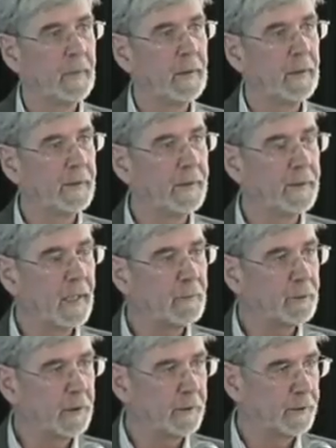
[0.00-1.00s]
In the
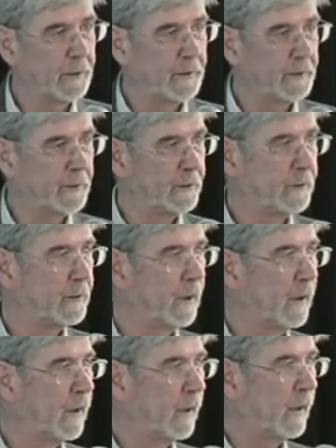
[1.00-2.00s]
neighbouring regions,
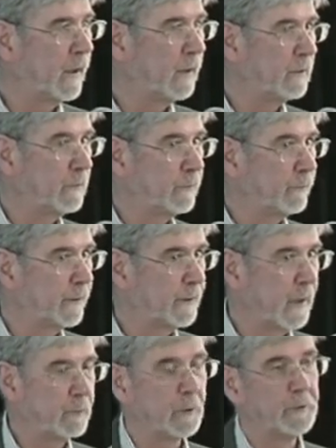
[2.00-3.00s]
for
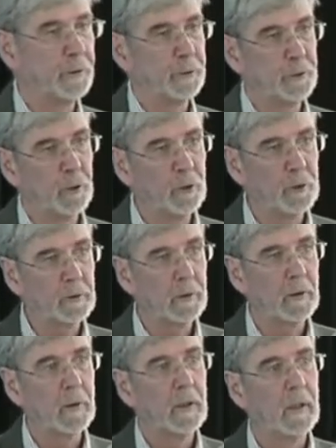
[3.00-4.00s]
example New York,